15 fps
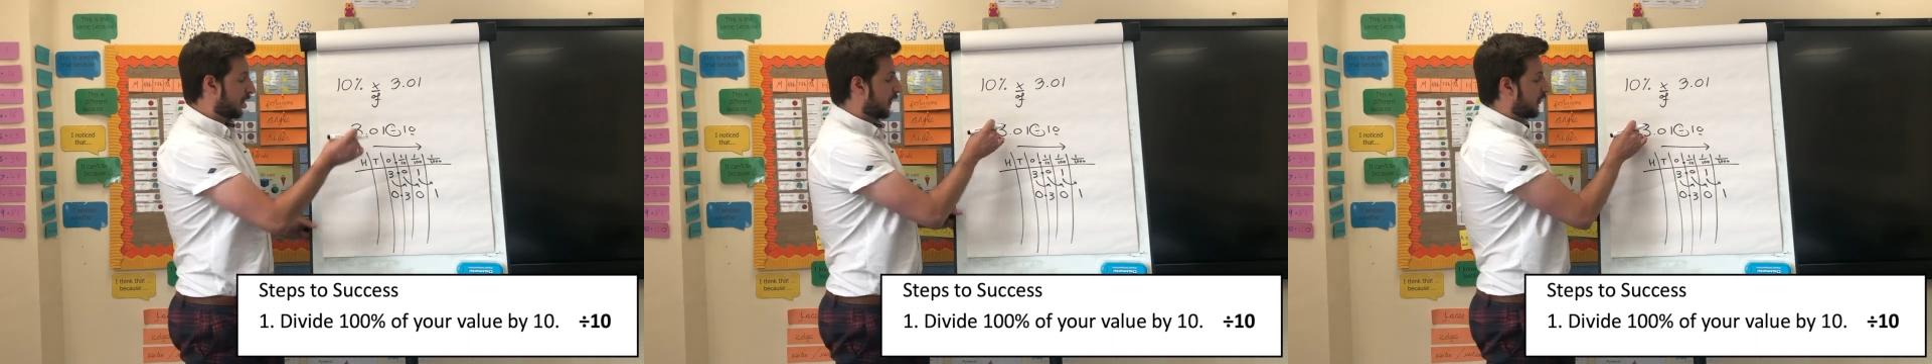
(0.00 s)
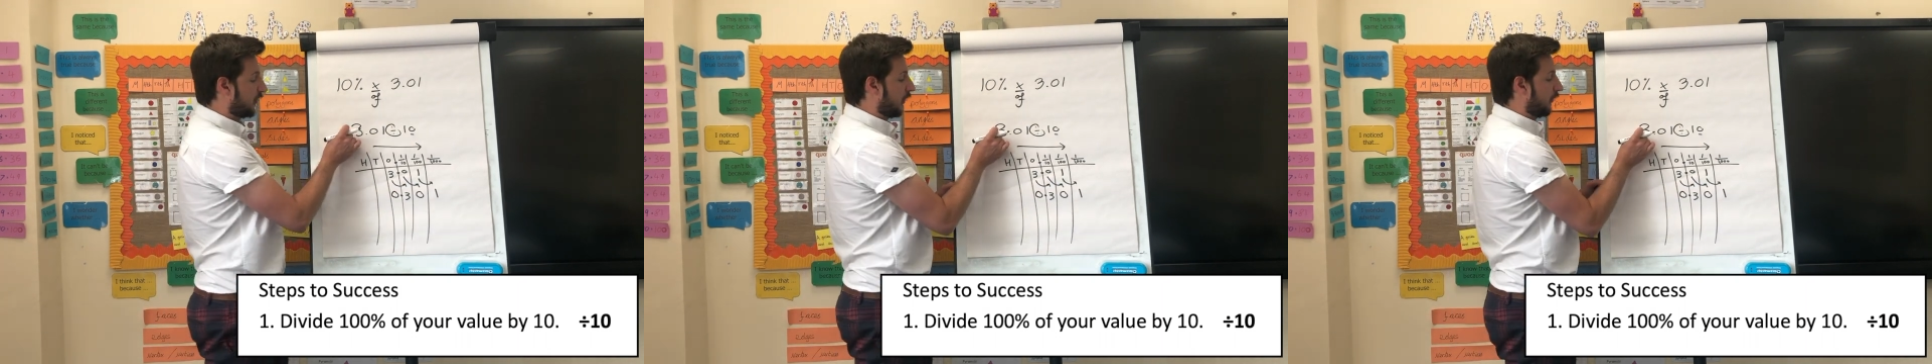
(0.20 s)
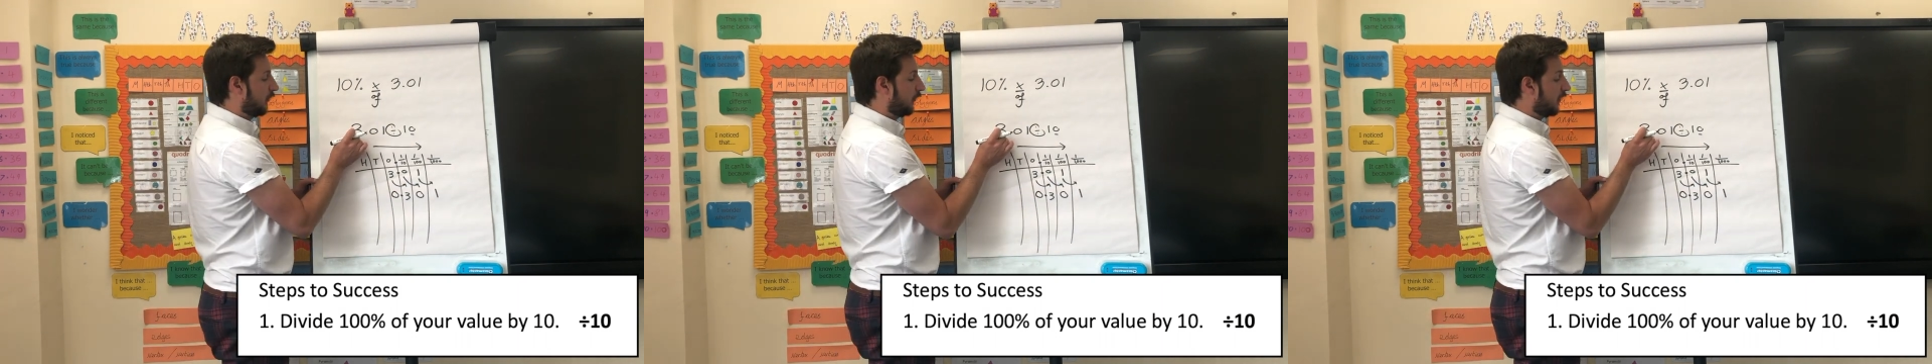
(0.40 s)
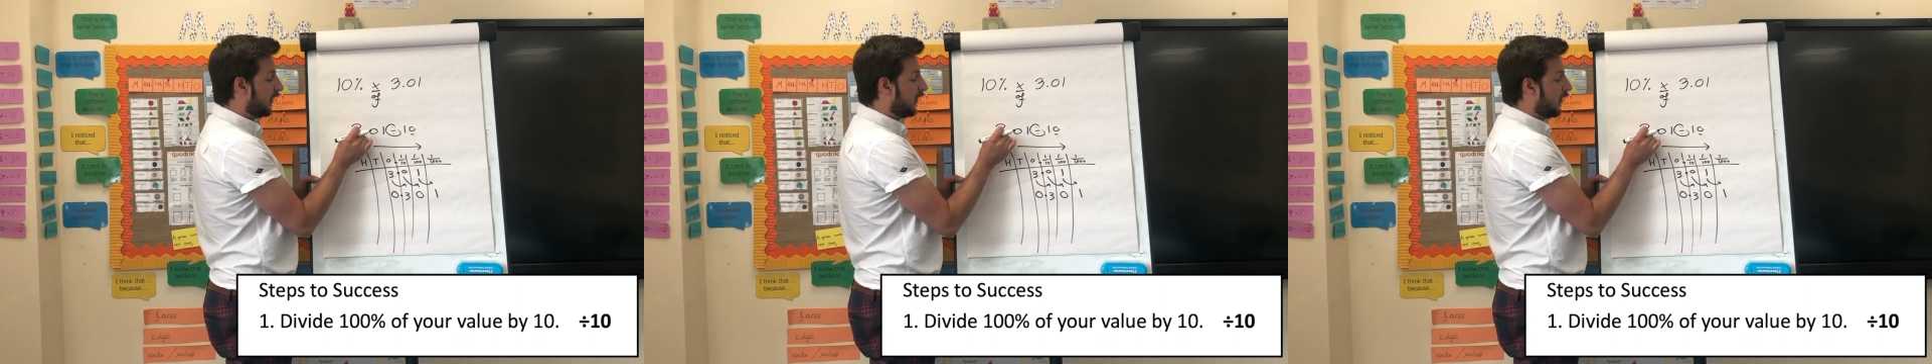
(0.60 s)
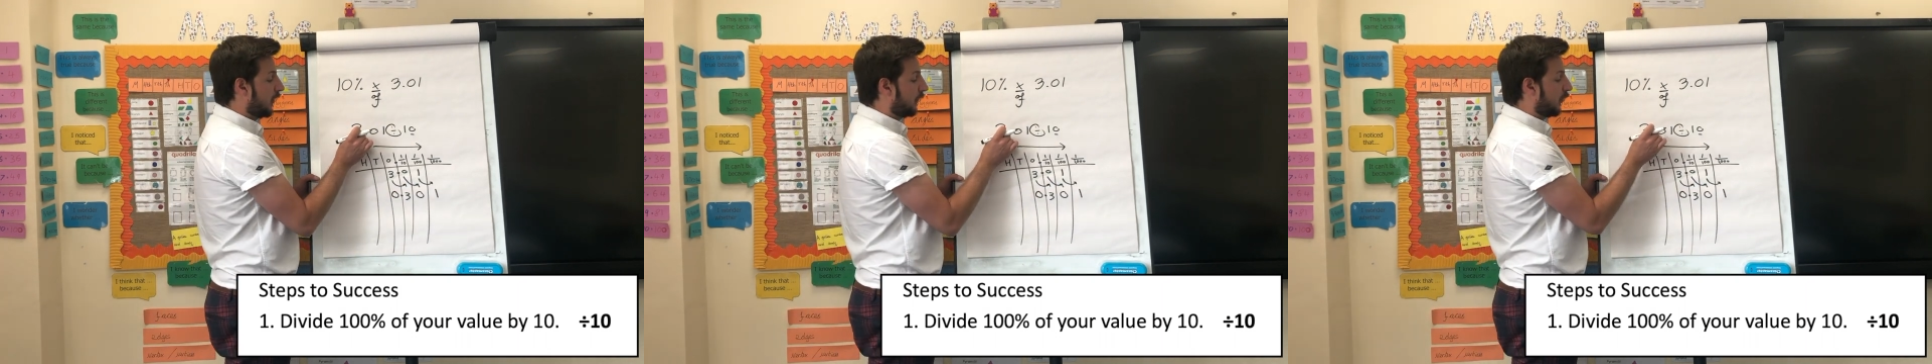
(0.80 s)
So
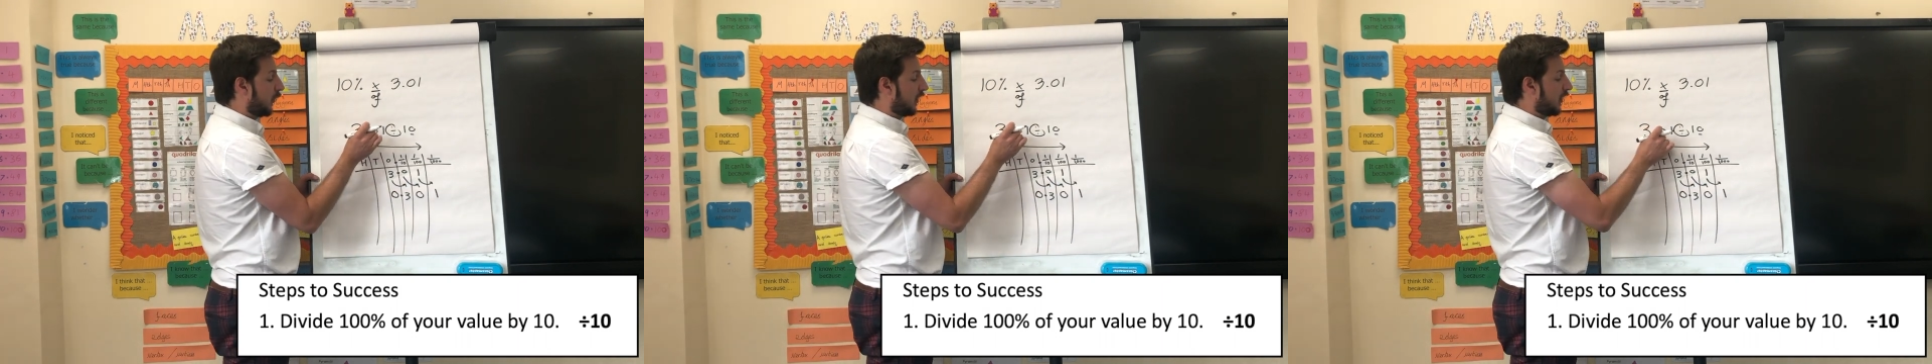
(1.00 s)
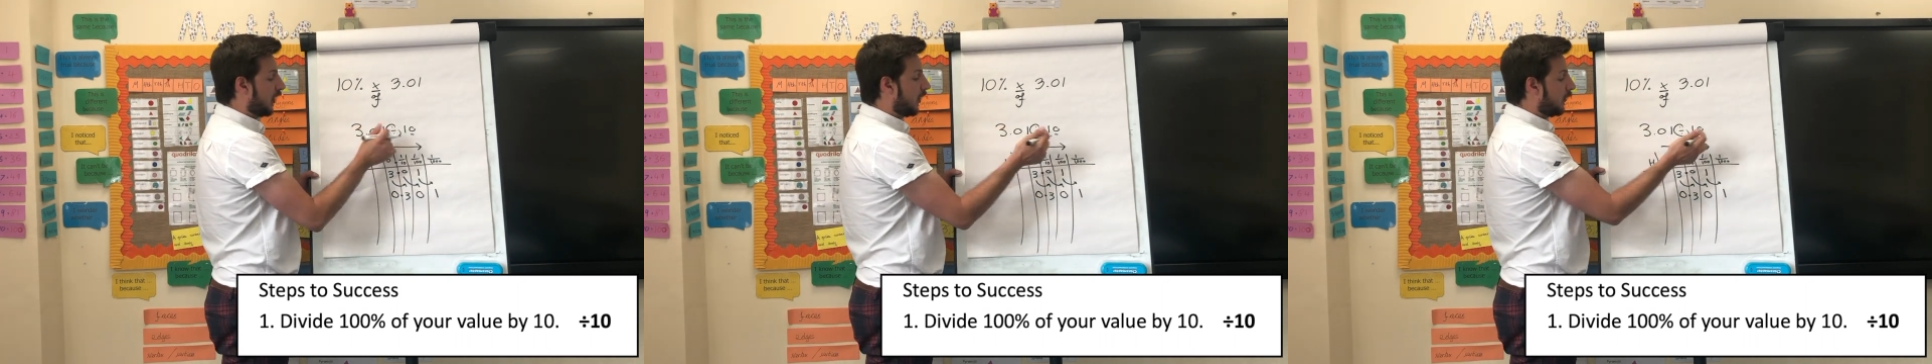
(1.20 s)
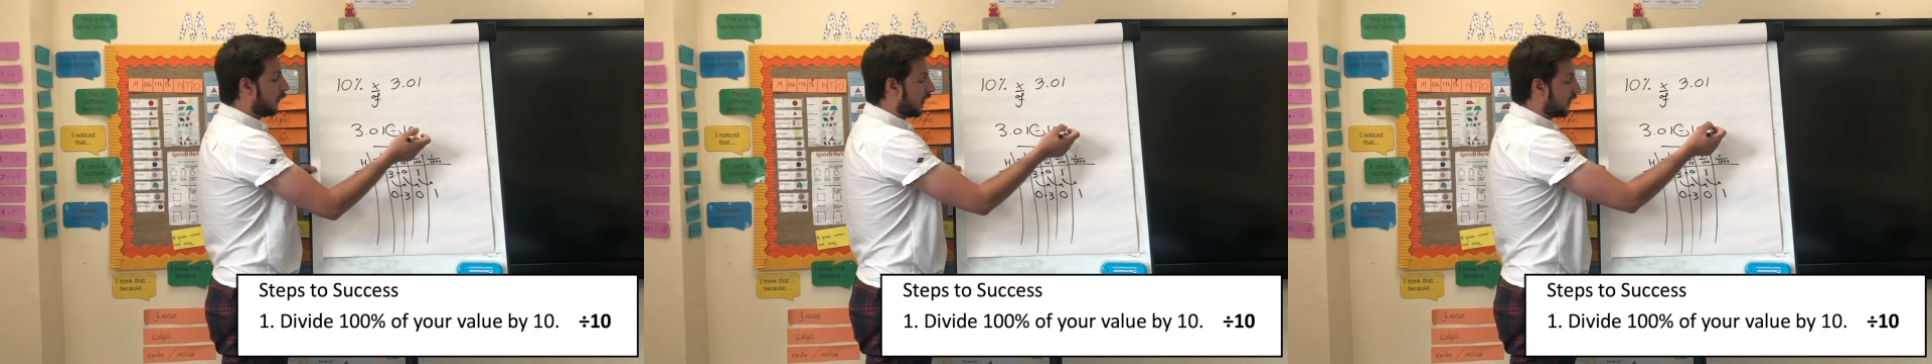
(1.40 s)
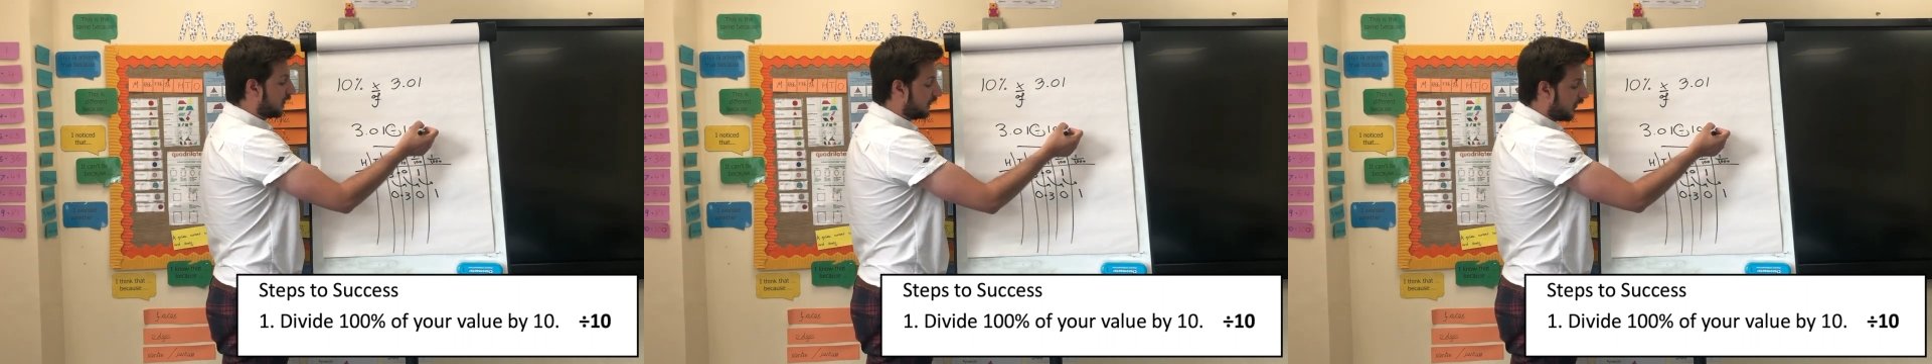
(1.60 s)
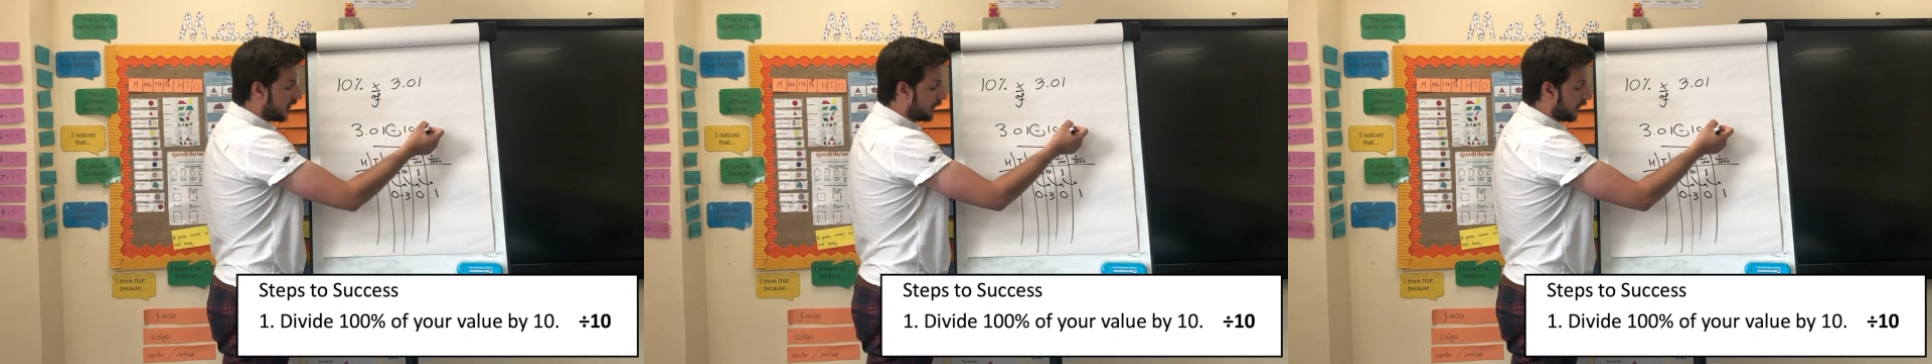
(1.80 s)
3.01
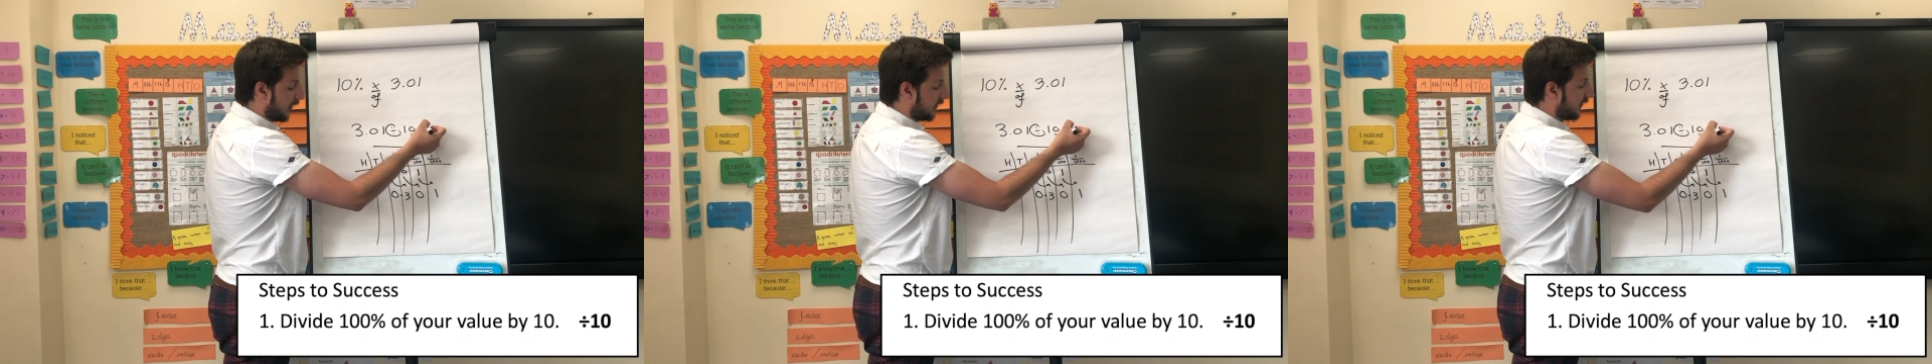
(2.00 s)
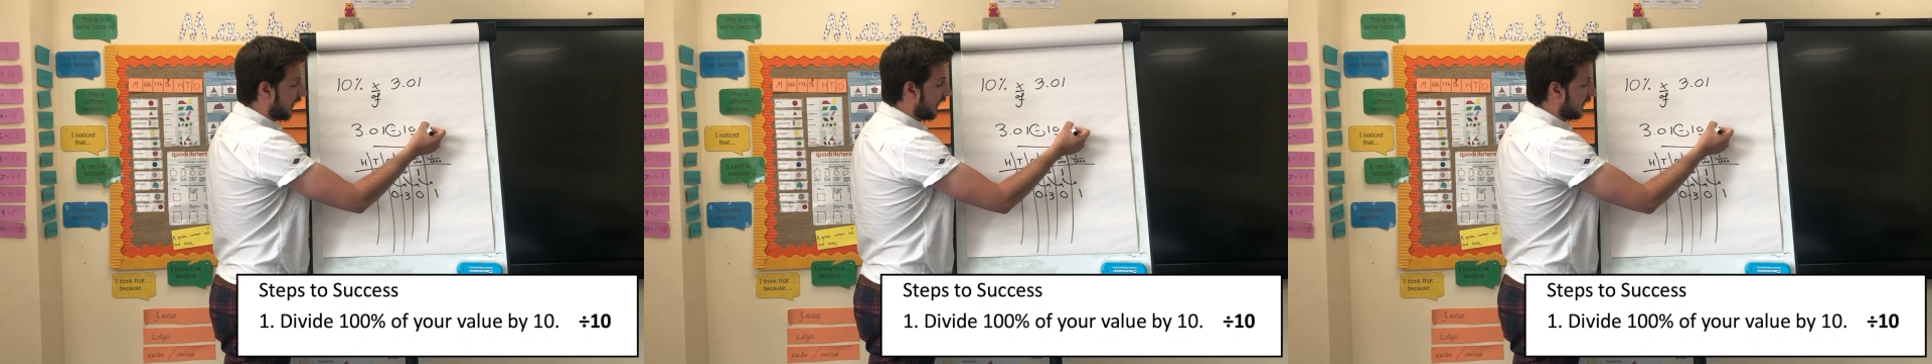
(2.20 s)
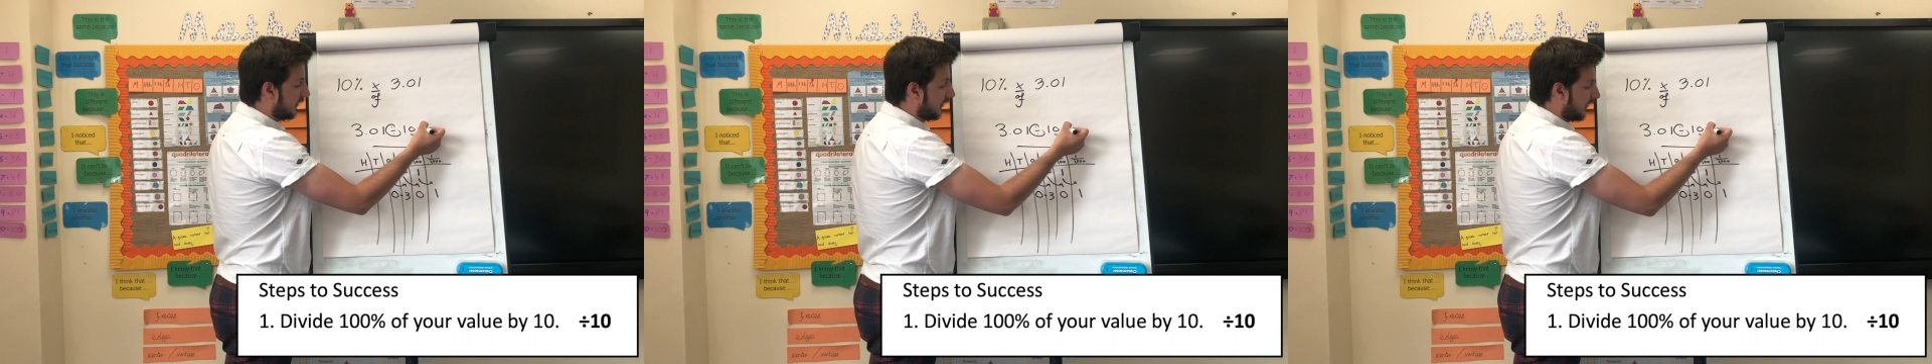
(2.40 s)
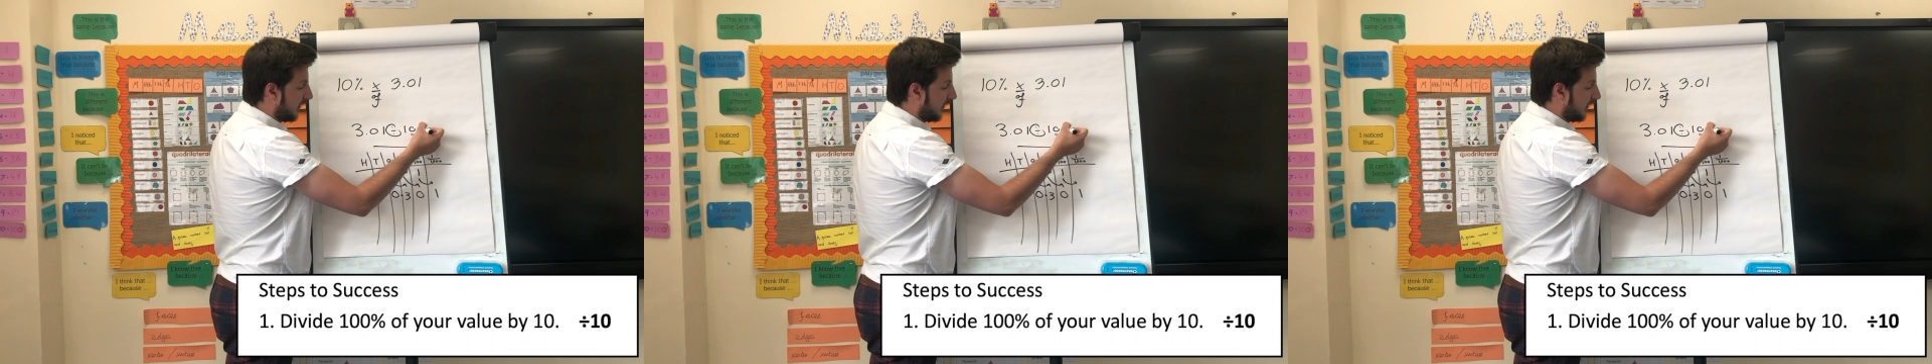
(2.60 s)
divided by 10